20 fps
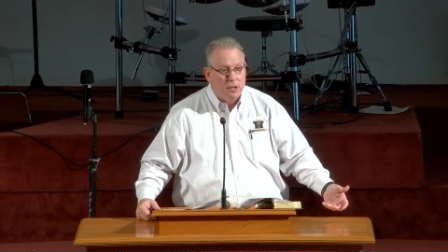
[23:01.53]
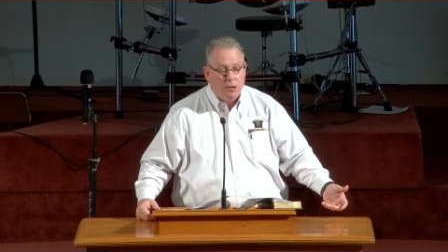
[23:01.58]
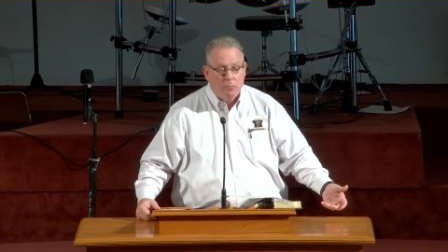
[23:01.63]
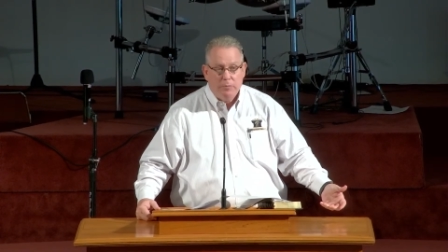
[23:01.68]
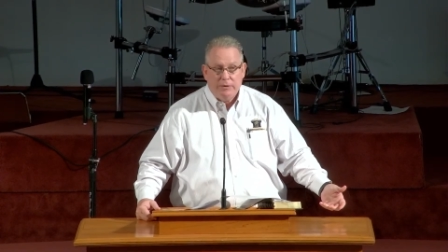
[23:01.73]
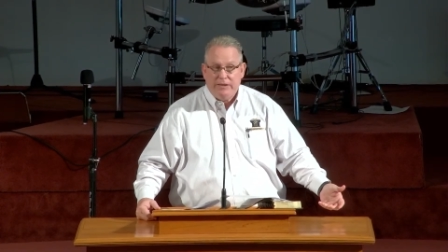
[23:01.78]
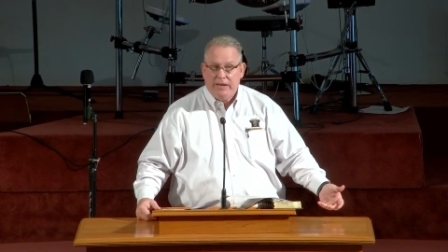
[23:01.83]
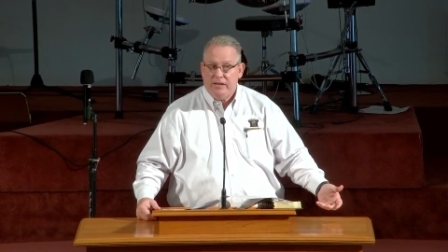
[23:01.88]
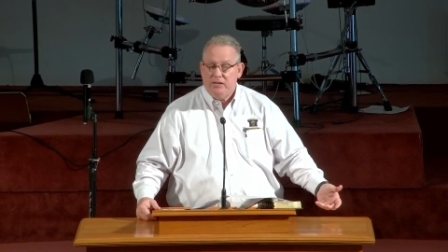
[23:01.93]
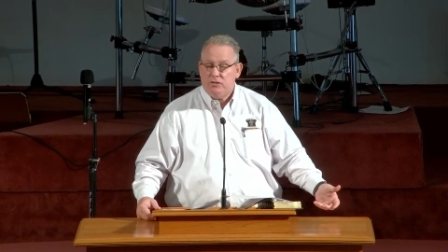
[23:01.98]

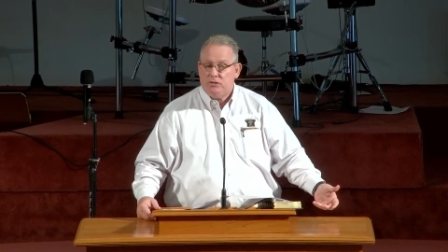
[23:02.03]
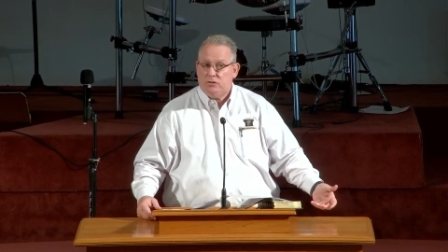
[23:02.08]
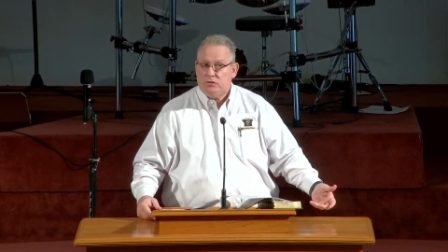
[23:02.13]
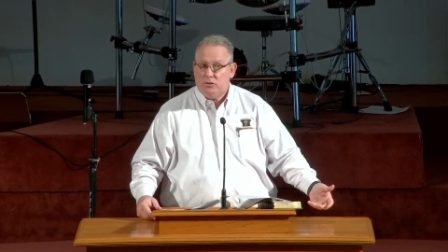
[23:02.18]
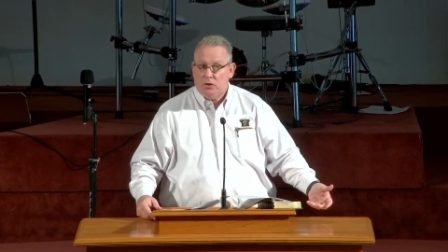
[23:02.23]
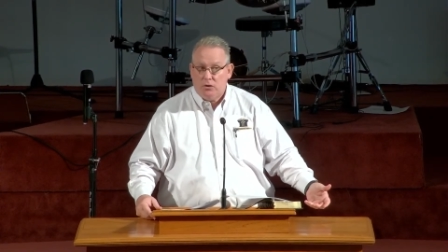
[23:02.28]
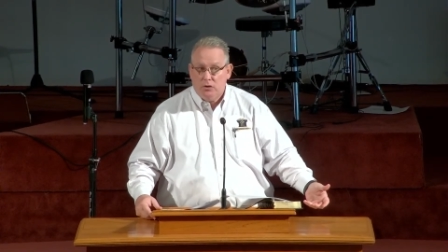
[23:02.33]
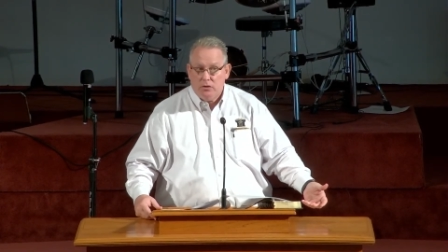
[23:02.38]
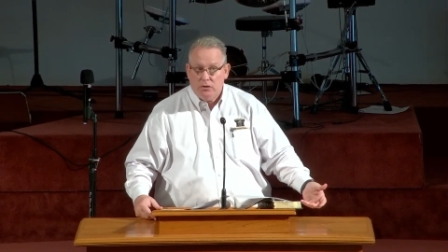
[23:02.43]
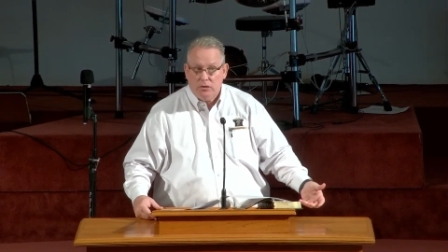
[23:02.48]
but they
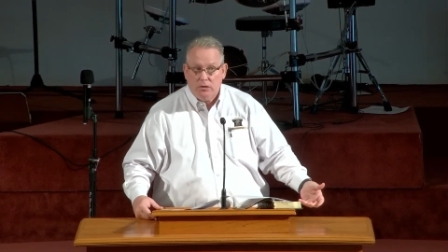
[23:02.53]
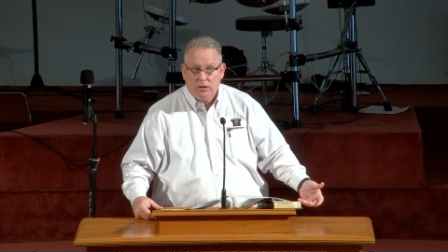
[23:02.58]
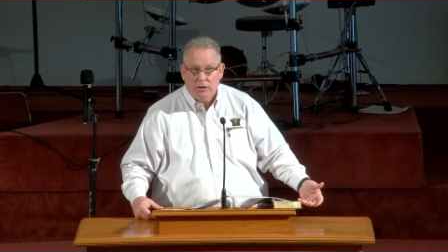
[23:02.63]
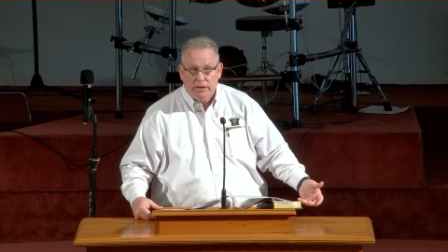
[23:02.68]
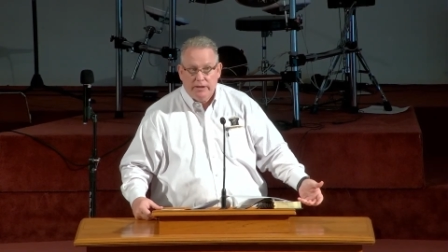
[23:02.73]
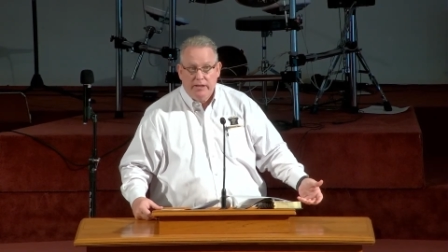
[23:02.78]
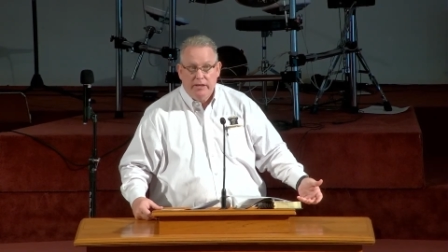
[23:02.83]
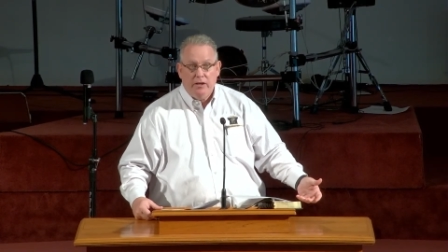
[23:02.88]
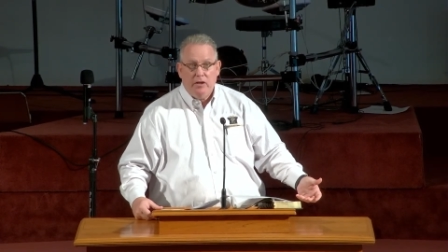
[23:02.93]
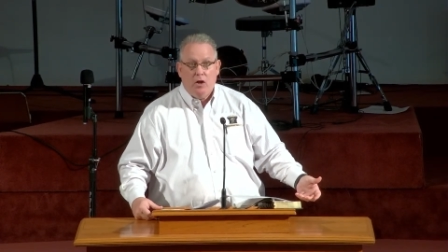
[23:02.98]

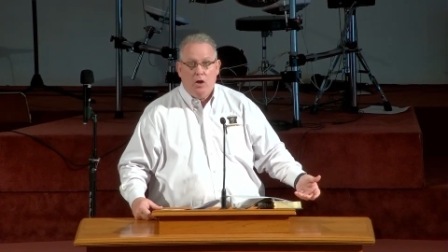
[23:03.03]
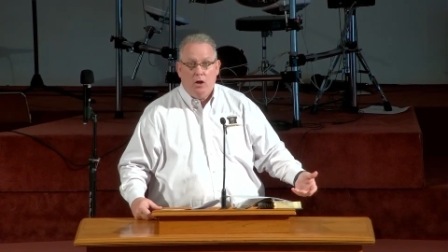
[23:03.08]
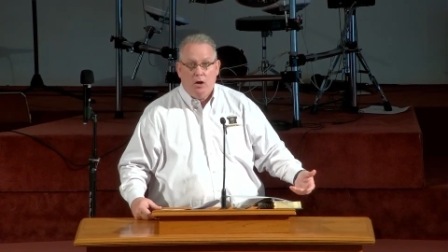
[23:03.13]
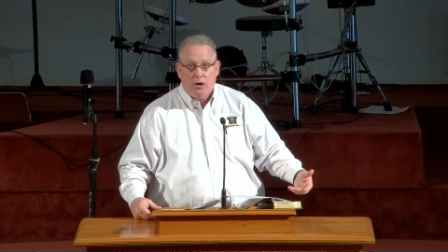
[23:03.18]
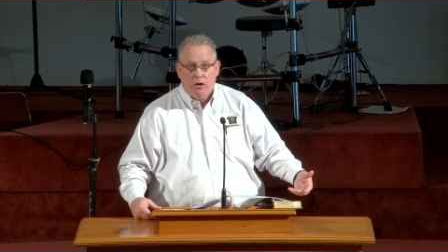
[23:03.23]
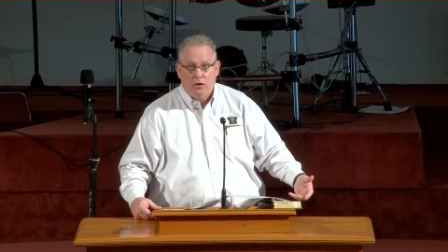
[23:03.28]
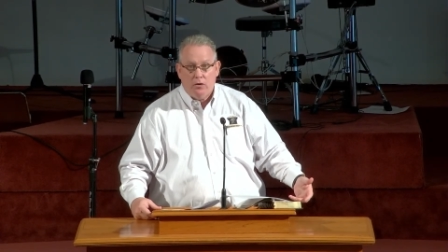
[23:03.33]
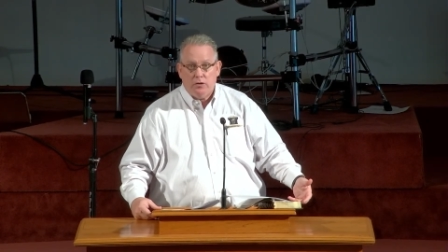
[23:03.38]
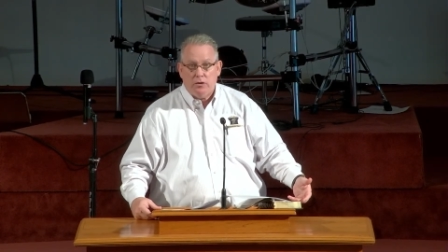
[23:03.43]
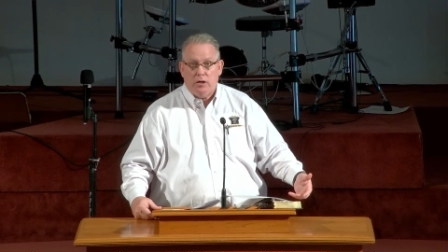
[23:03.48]
certainly
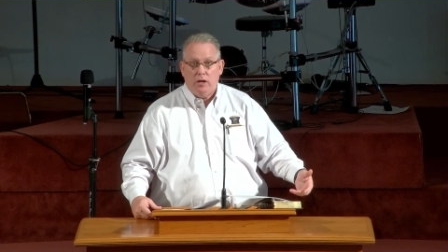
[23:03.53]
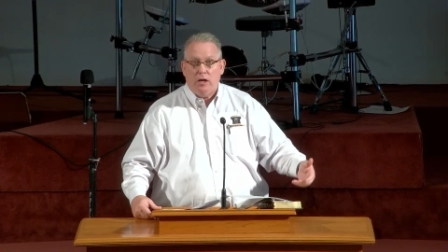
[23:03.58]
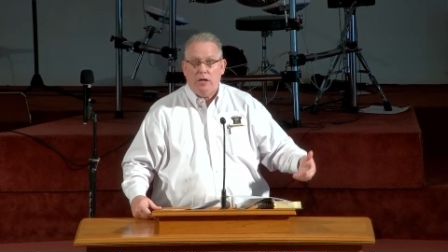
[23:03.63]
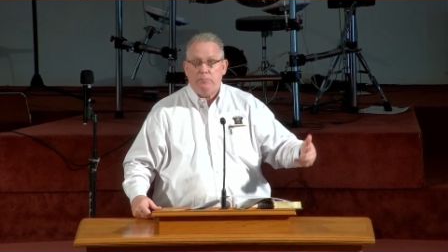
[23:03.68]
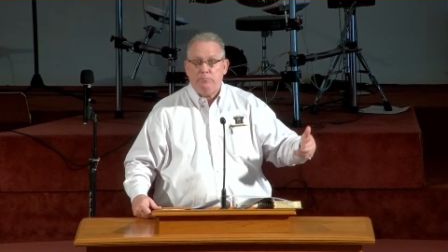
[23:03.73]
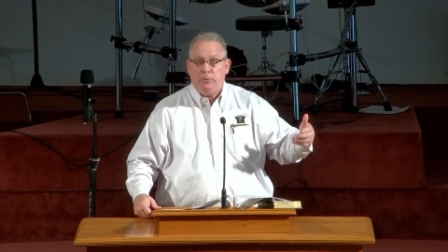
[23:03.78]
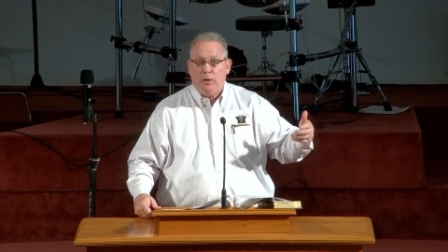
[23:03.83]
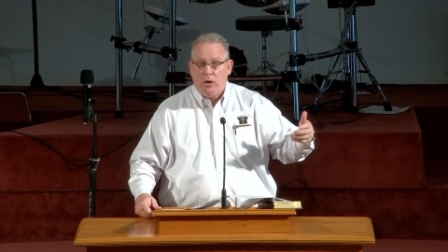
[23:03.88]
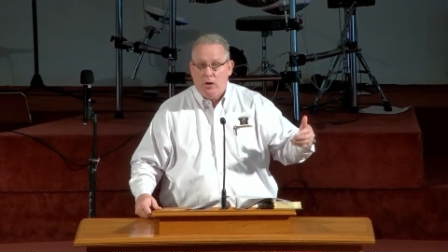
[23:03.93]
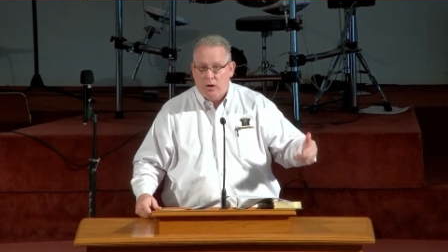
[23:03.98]
aren't a
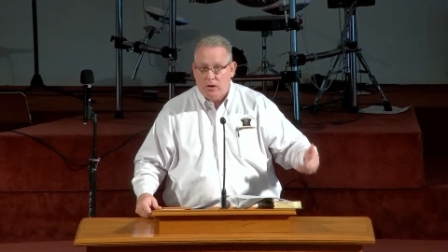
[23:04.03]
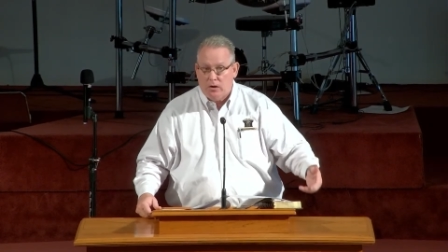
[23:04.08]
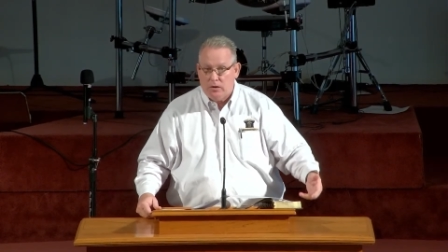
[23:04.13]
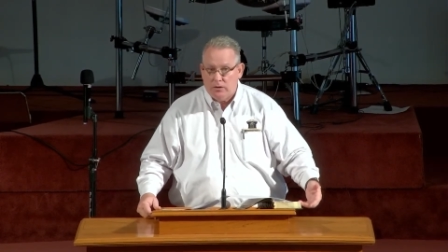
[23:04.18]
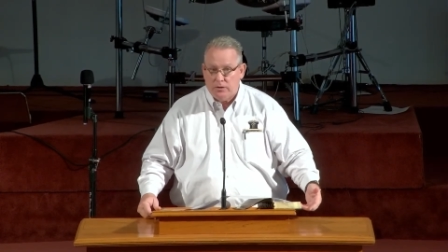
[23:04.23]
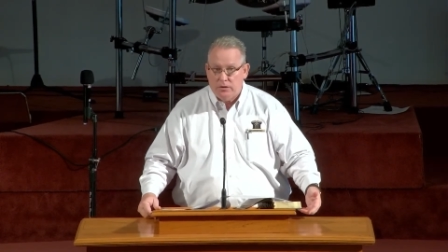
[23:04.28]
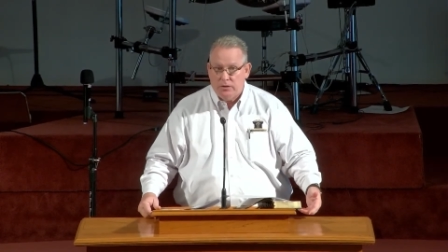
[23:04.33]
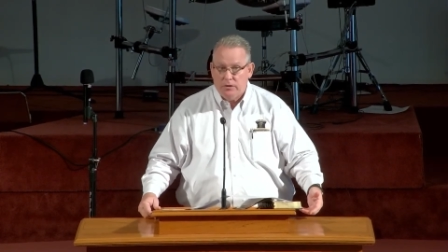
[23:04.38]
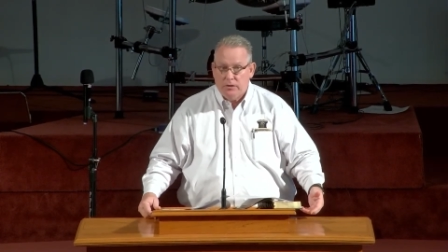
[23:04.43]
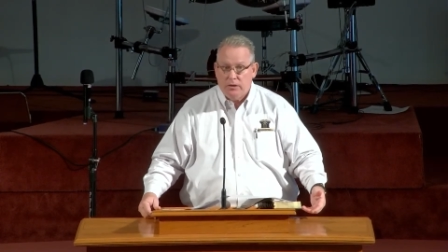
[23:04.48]

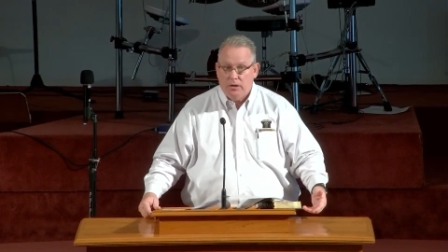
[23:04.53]
part